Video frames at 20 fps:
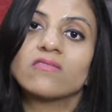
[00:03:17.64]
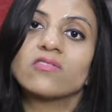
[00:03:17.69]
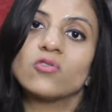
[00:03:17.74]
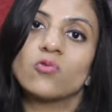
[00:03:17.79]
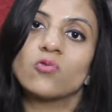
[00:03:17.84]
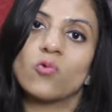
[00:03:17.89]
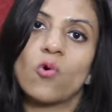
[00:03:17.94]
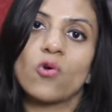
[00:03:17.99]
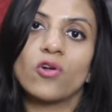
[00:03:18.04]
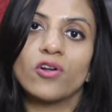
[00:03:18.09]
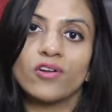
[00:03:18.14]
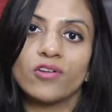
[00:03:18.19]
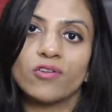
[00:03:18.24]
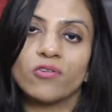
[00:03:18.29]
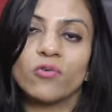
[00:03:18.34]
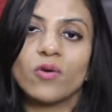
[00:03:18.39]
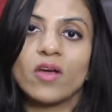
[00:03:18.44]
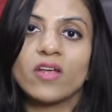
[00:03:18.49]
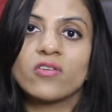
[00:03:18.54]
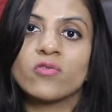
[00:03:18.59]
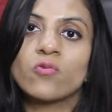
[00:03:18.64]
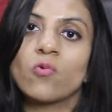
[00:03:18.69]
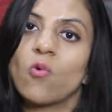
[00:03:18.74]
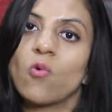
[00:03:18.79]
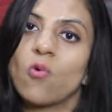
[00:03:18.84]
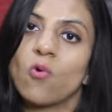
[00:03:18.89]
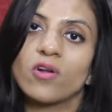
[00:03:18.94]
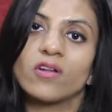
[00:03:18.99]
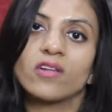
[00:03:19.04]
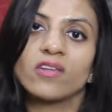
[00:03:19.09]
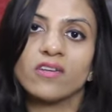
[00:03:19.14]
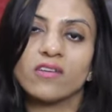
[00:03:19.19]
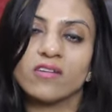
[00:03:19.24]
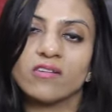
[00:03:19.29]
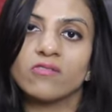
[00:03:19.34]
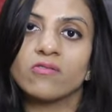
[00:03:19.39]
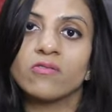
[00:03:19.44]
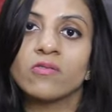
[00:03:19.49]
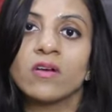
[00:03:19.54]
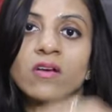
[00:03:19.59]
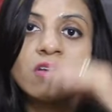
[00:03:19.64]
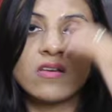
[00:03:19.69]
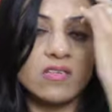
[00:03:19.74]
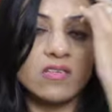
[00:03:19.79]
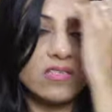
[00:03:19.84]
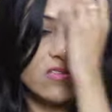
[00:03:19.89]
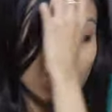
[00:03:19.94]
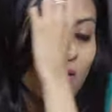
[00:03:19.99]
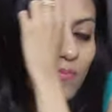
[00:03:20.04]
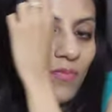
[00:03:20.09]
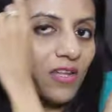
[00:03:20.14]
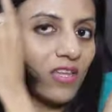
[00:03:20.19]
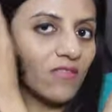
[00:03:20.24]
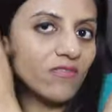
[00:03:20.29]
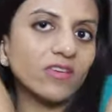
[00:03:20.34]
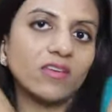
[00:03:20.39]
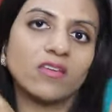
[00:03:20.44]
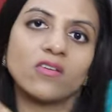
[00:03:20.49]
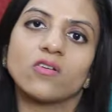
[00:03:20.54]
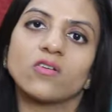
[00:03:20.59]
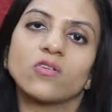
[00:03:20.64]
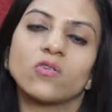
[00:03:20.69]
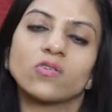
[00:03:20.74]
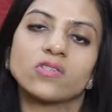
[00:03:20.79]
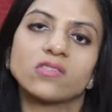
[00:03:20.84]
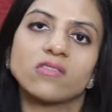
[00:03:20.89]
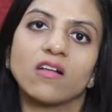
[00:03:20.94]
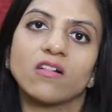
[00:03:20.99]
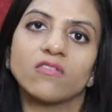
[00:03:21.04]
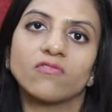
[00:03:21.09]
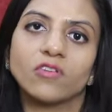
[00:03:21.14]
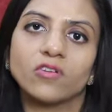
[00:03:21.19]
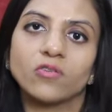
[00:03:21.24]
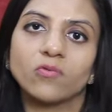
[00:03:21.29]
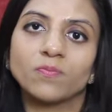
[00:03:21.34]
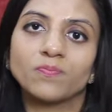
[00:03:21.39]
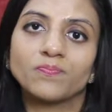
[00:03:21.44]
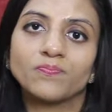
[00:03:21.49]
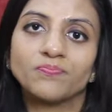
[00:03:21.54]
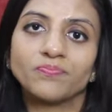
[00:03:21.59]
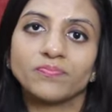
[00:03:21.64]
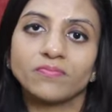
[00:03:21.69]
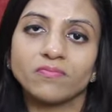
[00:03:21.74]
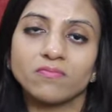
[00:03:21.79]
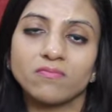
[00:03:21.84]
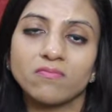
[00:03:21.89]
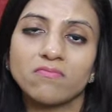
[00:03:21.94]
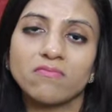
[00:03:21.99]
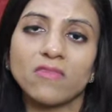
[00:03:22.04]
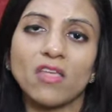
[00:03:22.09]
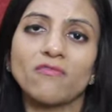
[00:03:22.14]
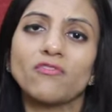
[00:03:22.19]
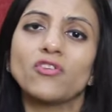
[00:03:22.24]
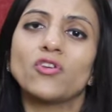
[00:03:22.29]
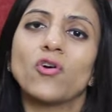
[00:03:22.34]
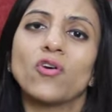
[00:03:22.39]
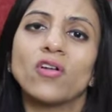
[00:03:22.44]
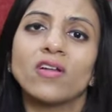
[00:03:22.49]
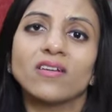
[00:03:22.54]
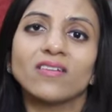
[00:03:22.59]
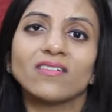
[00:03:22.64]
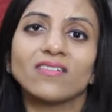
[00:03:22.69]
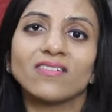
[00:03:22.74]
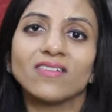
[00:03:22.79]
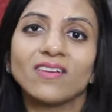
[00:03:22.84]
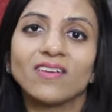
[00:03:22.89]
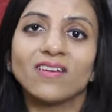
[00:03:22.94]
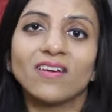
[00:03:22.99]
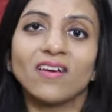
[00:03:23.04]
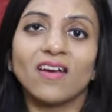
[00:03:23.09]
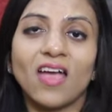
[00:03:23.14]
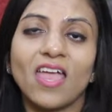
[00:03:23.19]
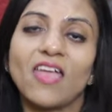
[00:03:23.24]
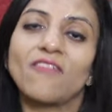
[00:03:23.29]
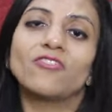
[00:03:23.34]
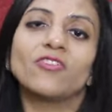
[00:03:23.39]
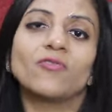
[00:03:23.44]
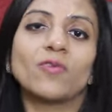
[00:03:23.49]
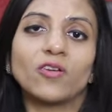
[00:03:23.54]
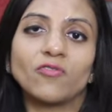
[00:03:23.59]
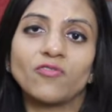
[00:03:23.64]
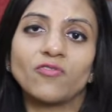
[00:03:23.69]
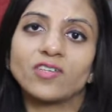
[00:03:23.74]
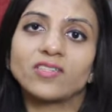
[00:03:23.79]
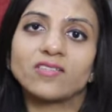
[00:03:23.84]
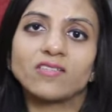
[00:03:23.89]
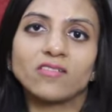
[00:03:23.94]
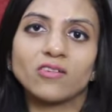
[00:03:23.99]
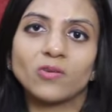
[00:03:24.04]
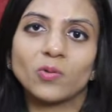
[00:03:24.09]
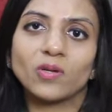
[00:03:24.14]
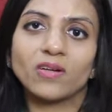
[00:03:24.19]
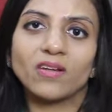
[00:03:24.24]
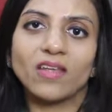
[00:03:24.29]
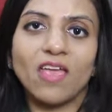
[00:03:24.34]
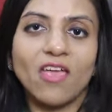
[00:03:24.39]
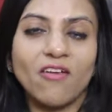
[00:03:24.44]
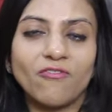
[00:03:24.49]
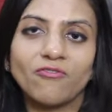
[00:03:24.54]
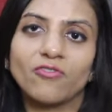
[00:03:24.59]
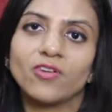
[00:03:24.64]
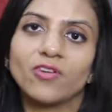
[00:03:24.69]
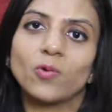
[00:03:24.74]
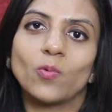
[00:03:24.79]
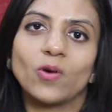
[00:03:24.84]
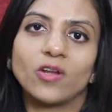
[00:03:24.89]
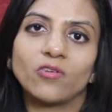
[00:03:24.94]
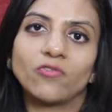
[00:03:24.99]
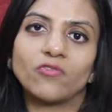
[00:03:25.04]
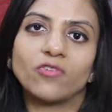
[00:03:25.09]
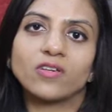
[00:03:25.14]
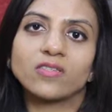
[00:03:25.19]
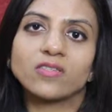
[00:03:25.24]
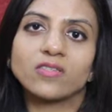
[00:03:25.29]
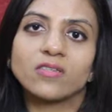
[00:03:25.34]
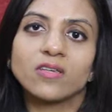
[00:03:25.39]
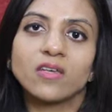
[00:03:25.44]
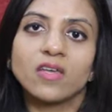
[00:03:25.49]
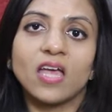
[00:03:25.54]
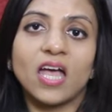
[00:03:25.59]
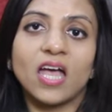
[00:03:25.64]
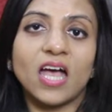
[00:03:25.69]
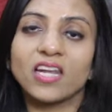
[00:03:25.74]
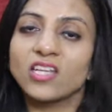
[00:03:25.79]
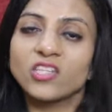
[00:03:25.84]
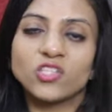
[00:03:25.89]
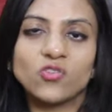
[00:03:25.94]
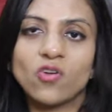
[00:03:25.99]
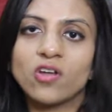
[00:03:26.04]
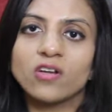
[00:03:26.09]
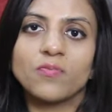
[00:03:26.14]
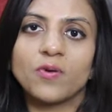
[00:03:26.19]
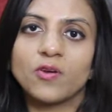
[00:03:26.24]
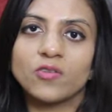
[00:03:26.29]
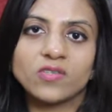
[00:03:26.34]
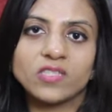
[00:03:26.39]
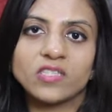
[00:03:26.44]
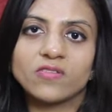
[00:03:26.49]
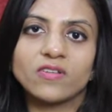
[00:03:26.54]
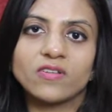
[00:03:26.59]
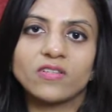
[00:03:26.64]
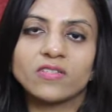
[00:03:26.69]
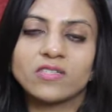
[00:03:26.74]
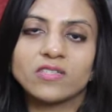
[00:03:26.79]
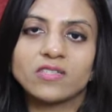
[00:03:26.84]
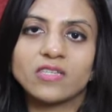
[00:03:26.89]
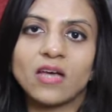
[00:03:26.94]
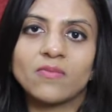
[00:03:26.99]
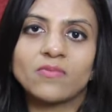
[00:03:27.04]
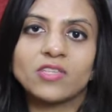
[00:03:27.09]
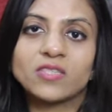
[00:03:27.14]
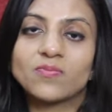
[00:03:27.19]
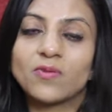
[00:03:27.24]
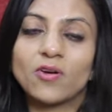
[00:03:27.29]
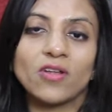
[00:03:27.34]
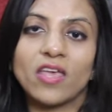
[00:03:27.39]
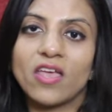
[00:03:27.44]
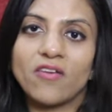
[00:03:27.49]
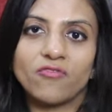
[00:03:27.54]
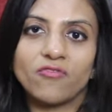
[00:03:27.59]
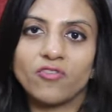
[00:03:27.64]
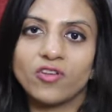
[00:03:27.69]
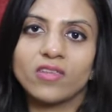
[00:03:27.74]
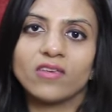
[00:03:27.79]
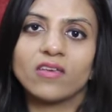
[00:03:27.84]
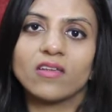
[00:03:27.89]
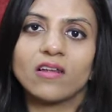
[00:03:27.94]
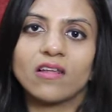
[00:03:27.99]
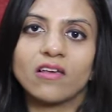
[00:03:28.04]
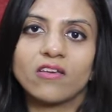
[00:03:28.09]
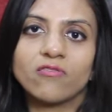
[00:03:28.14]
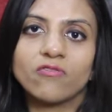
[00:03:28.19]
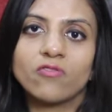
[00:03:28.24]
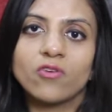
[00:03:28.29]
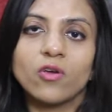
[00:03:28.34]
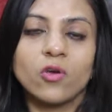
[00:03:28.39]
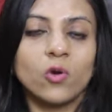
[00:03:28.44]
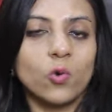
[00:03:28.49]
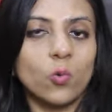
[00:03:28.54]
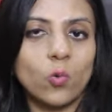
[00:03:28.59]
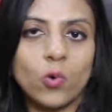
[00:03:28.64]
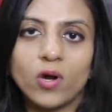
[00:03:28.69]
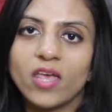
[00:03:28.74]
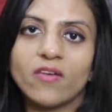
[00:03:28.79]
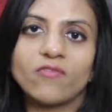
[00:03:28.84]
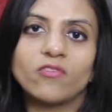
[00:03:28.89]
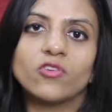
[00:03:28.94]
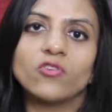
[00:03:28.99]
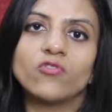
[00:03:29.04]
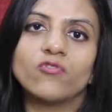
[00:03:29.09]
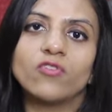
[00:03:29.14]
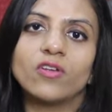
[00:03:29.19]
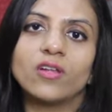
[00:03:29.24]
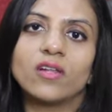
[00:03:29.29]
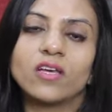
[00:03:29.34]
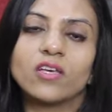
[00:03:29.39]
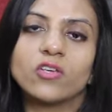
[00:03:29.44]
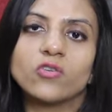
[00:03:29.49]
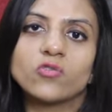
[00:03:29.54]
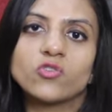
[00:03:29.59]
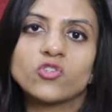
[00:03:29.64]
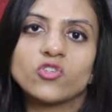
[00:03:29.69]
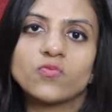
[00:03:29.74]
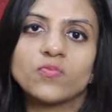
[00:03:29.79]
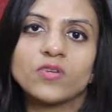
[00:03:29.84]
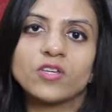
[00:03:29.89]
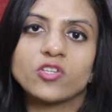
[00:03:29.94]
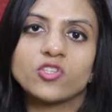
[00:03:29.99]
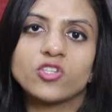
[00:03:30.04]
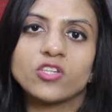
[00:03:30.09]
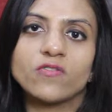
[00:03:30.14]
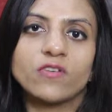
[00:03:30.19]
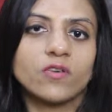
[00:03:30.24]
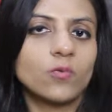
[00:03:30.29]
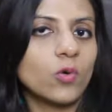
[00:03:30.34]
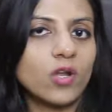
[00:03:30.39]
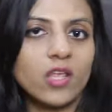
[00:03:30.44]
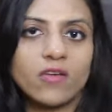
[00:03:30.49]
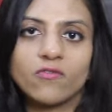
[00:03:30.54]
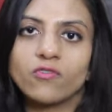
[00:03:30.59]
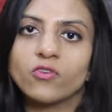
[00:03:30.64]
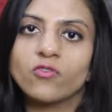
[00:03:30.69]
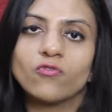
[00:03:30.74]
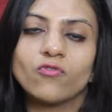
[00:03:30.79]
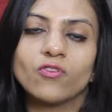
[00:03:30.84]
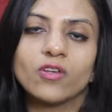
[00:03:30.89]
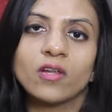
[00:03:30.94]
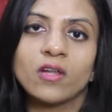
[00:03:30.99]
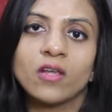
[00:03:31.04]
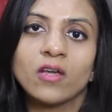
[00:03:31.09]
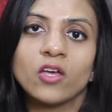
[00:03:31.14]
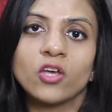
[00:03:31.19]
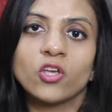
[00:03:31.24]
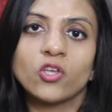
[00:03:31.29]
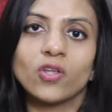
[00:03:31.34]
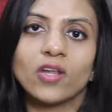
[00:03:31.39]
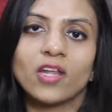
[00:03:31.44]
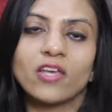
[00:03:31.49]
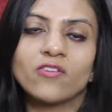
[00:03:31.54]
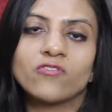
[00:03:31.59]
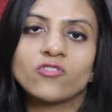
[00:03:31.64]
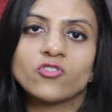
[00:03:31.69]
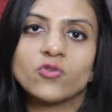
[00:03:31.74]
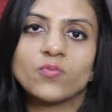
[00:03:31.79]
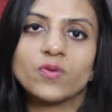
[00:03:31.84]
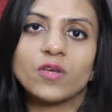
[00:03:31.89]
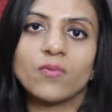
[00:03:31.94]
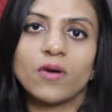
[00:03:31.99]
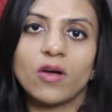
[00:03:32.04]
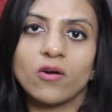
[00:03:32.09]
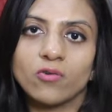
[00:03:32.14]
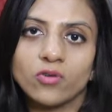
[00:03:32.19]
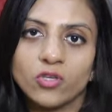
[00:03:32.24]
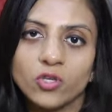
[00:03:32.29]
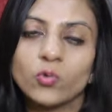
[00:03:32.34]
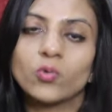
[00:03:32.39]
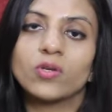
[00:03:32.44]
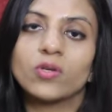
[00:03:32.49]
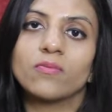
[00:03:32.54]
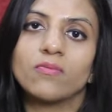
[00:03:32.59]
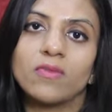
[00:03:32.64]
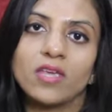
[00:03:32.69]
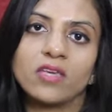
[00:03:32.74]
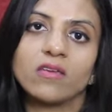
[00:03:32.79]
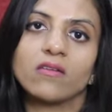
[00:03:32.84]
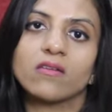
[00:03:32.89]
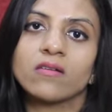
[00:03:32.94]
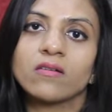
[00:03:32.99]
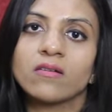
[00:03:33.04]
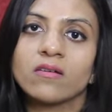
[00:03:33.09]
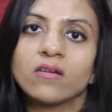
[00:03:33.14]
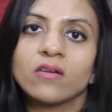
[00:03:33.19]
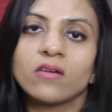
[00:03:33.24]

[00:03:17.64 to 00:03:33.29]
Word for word: you all do, and you all need to start believing in yourself, and you, we all, every one of us can do it, every one of us. And it's not about the civils exam, it's about everything in life. Whatever you feel like you should be achieving, whatever you feel your life should be about, you can make it.